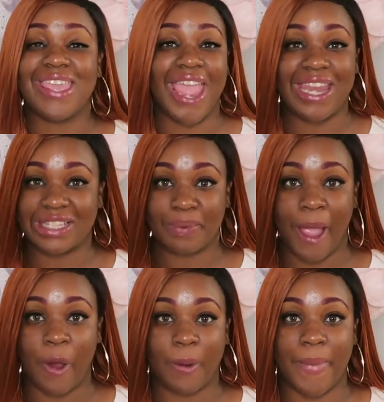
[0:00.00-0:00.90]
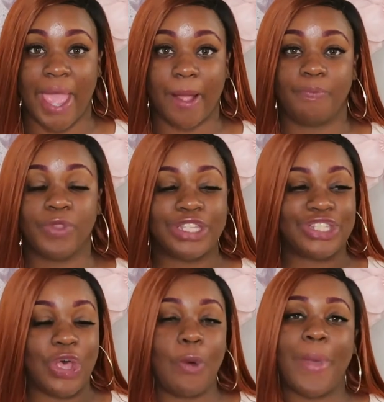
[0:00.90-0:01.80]
gain its power back.
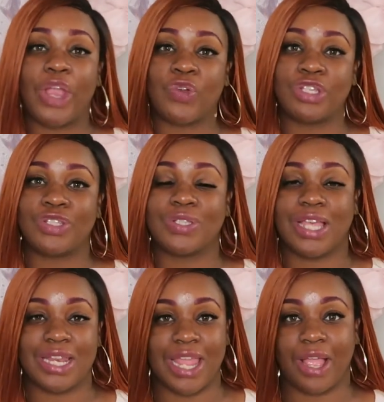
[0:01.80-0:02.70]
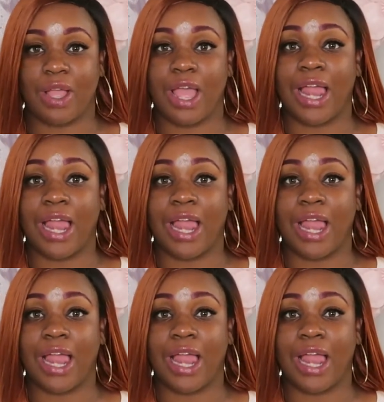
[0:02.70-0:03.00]
So my crystals connect,